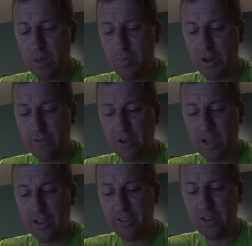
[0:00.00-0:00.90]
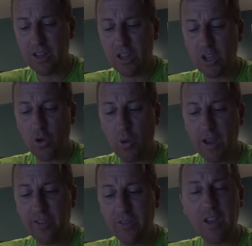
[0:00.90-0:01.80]
But for Augustine, the
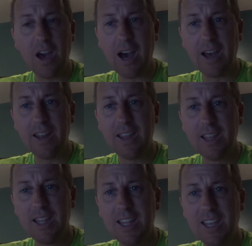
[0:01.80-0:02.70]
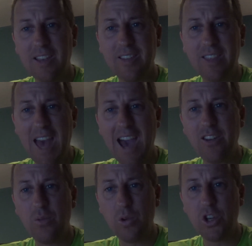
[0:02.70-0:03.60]
grace of God is
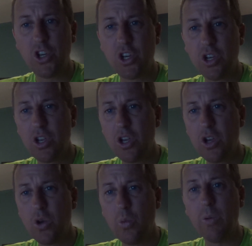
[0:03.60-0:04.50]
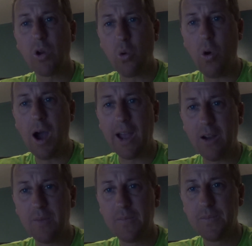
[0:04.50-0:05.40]
that which we
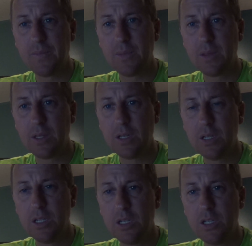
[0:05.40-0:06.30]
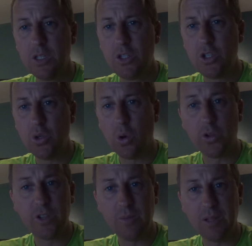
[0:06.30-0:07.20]
require to
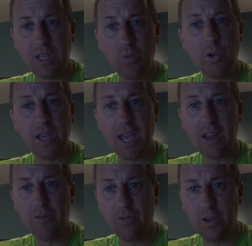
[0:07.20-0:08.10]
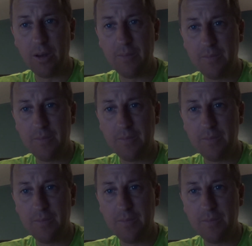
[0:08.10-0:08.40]
ultimately regain freedom.